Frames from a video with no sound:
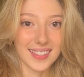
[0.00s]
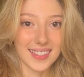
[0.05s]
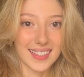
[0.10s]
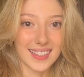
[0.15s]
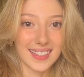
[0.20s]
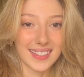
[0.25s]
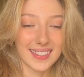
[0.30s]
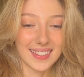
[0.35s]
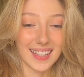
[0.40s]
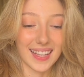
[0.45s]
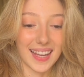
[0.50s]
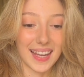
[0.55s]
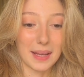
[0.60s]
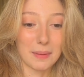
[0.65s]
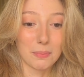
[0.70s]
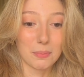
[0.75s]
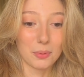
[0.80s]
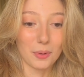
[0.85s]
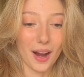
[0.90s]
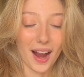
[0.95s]
is a
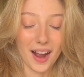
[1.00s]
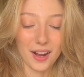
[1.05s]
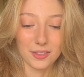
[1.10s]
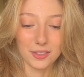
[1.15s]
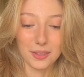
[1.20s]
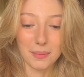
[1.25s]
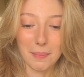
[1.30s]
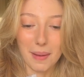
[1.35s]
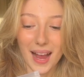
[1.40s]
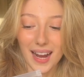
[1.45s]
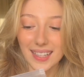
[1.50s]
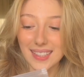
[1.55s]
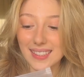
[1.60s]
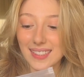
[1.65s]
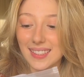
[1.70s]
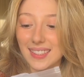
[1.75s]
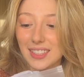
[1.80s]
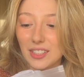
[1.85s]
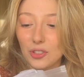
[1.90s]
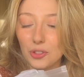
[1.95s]
brown
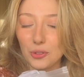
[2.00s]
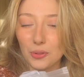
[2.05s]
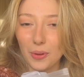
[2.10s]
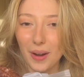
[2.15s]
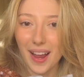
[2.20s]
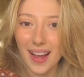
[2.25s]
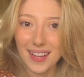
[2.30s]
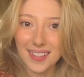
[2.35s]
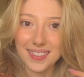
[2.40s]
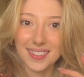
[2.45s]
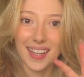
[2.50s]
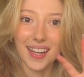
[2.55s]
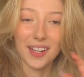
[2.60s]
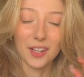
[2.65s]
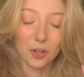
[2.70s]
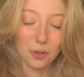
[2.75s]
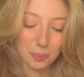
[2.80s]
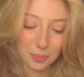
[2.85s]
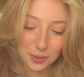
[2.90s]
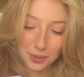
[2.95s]
maxi dress. I
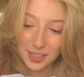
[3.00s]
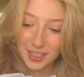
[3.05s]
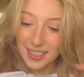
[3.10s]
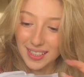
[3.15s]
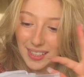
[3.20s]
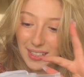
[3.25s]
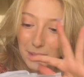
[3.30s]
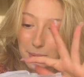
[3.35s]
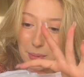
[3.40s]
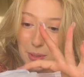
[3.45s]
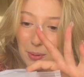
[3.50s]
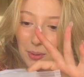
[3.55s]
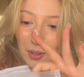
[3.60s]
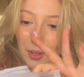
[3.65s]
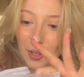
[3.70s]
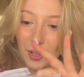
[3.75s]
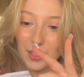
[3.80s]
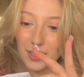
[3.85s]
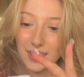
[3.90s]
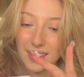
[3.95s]
hope you can hear me with
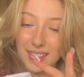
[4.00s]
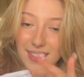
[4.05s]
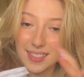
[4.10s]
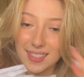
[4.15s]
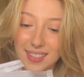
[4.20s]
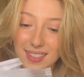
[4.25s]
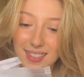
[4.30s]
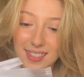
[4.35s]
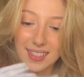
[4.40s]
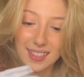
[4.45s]
all this